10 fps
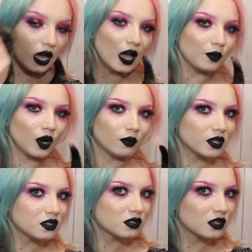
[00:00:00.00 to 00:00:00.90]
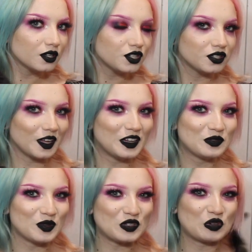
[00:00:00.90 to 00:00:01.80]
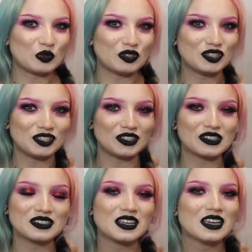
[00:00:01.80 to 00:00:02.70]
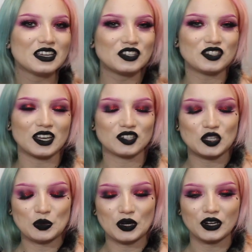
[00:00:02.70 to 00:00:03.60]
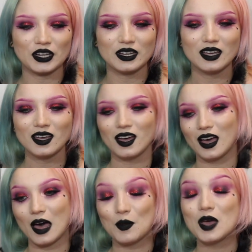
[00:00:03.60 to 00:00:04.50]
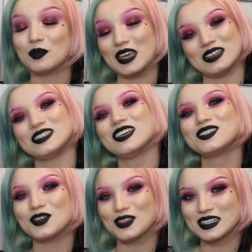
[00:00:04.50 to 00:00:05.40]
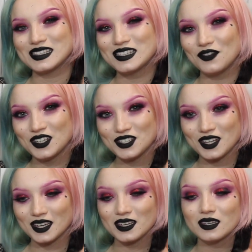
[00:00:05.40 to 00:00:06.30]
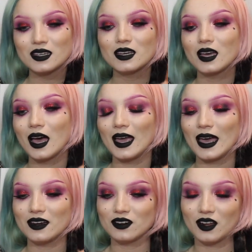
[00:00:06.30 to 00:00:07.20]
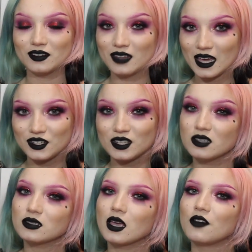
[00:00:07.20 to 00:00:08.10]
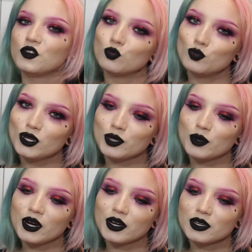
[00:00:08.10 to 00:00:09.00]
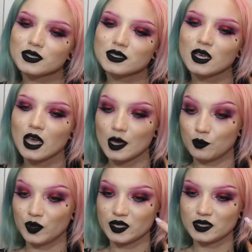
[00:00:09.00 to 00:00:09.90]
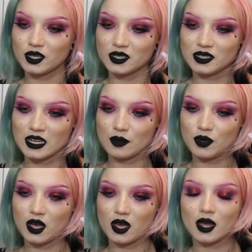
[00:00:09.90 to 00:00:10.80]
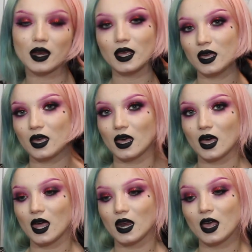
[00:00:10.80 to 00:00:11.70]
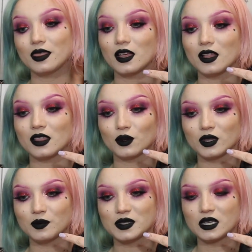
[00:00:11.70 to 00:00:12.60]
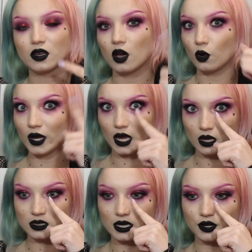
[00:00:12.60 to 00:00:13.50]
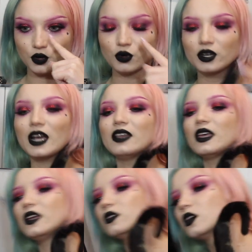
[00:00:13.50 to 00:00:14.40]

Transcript: I promise she's not as miserable as she looks. She's actually purring. But yes, so this is the finished look. I added on lashes, a few beauty marks, put a star stamp on, and the liquid lipstick. Oh, and inner corner highlight.